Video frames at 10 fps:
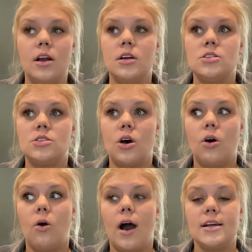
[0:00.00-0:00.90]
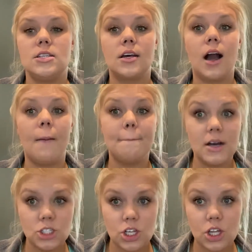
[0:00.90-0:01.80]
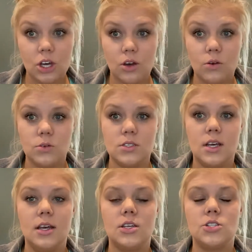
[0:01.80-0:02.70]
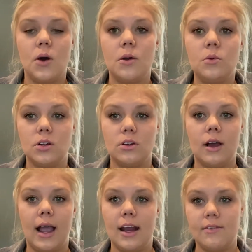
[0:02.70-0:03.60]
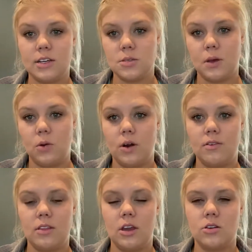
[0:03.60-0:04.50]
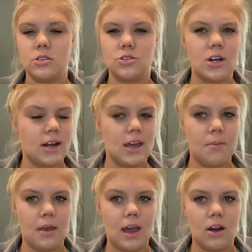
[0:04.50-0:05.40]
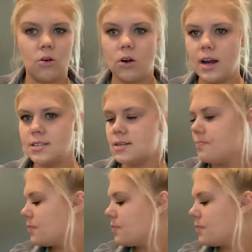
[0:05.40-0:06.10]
So I took a bunch of those, so I will kind of explain where everything goes. I'll try to keep it categorized.